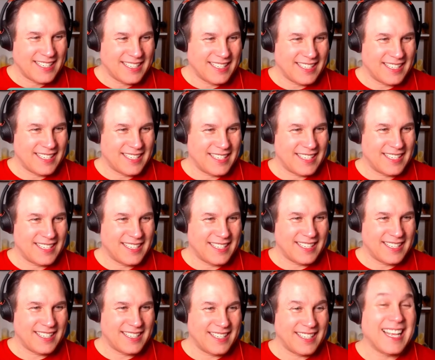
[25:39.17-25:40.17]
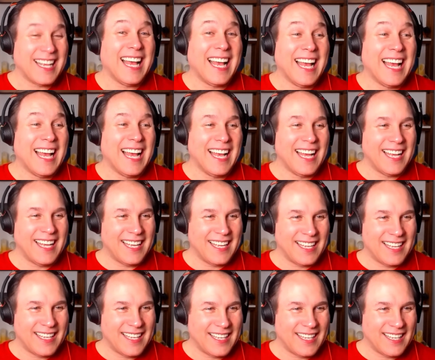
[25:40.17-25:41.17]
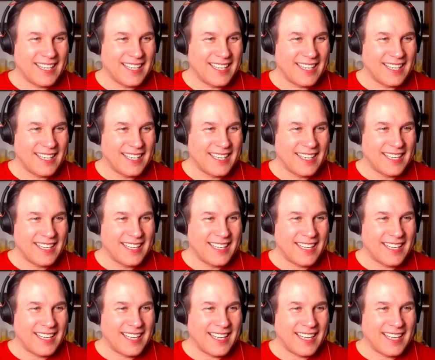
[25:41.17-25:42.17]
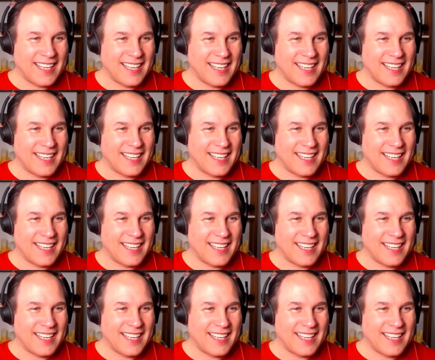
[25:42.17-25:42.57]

(silent)